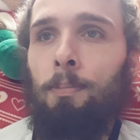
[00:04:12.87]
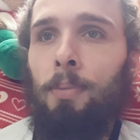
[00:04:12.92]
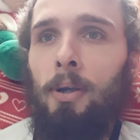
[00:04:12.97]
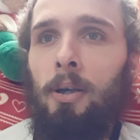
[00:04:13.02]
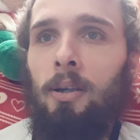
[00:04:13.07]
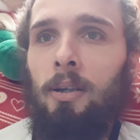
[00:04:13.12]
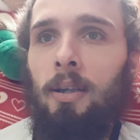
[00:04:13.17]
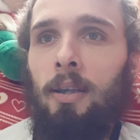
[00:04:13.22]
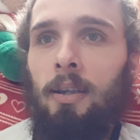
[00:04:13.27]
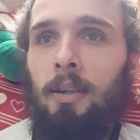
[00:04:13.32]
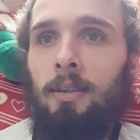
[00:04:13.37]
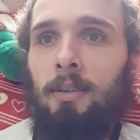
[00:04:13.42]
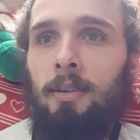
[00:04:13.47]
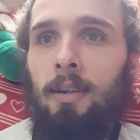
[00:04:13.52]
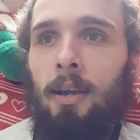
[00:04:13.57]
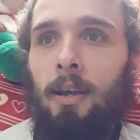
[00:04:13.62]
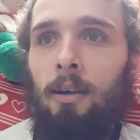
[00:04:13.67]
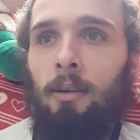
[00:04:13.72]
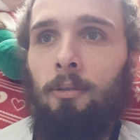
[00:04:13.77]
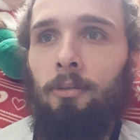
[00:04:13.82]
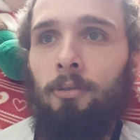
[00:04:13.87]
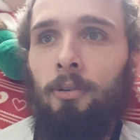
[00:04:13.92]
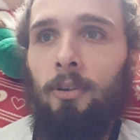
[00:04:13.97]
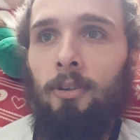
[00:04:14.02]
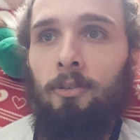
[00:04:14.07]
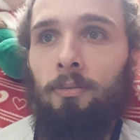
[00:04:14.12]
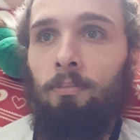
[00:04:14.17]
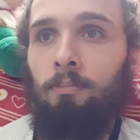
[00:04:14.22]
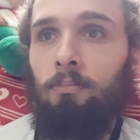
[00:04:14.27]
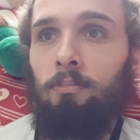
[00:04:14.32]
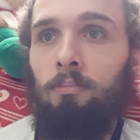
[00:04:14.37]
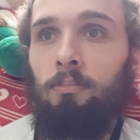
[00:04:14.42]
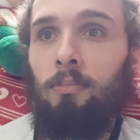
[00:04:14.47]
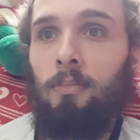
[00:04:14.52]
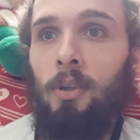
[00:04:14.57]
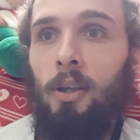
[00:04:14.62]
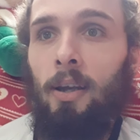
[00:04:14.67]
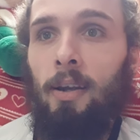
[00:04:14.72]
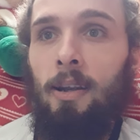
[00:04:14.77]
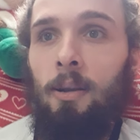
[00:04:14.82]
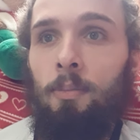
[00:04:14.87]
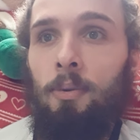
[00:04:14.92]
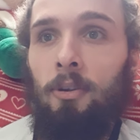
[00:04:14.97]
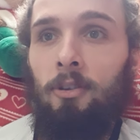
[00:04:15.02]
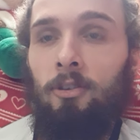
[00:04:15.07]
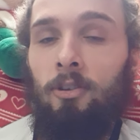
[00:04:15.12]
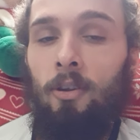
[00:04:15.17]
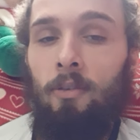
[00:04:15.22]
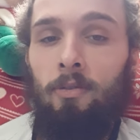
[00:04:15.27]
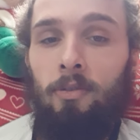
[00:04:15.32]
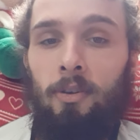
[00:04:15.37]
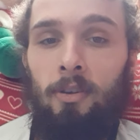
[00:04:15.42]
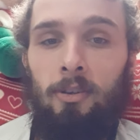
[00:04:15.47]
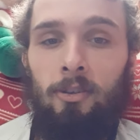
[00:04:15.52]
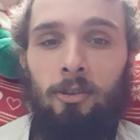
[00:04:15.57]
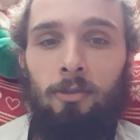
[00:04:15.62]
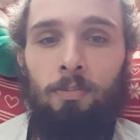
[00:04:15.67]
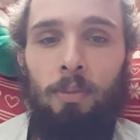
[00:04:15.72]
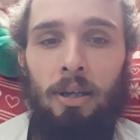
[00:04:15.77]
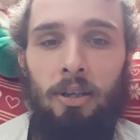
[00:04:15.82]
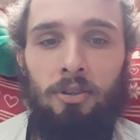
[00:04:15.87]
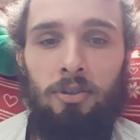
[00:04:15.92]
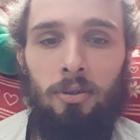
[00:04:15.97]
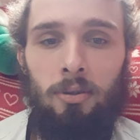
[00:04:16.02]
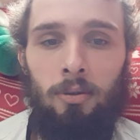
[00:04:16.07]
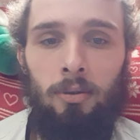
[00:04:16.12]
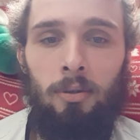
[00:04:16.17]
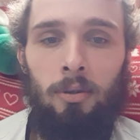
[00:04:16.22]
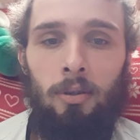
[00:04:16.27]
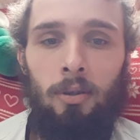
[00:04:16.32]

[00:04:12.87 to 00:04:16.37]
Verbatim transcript: park itself is going to be something special.